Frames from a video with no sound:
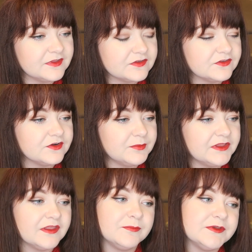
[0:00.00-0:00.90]
This is her
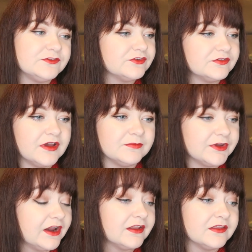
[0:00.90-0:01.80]
being like, bitch, I'm
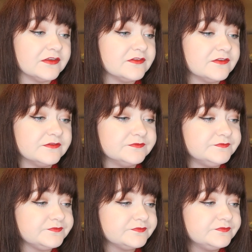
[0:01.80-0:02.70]
tired of
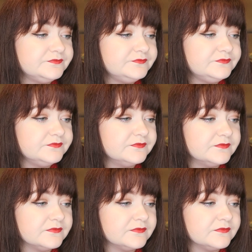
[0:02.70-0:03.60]

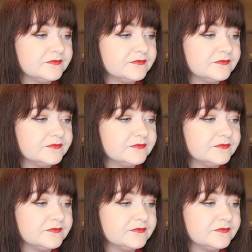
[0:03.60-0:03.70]
this.